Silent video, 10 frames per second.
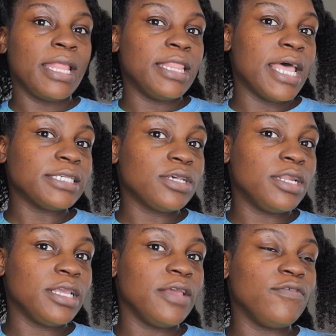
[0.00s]
That's
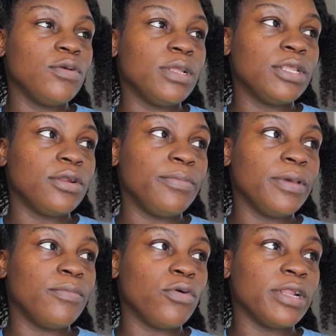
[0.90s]
gonna give you a little
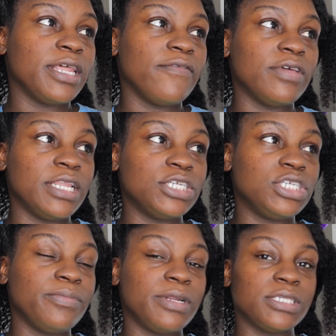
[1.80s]
bit more
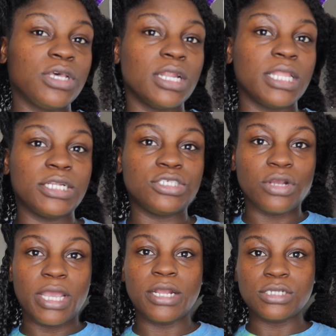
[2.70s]
definition, but it's gonna let your
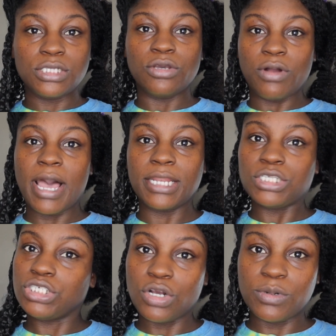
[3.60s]
hair still kind of
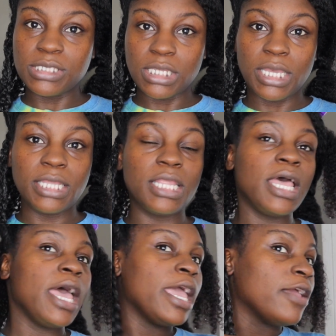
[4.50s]
show its length.
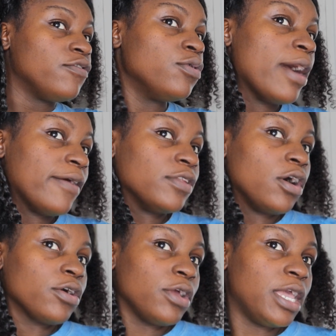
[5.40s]
If you have
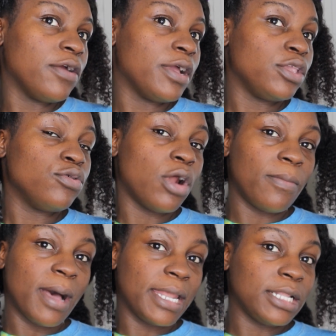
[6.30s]
longer hair and you don't
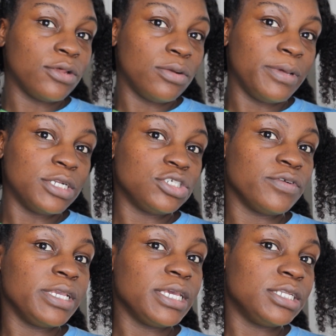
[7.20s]
mind a little bit of
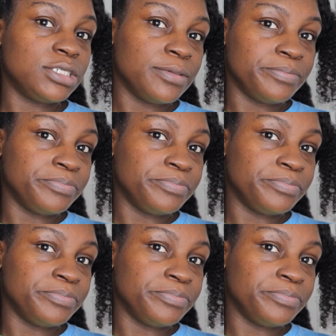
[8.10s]
shrinkage,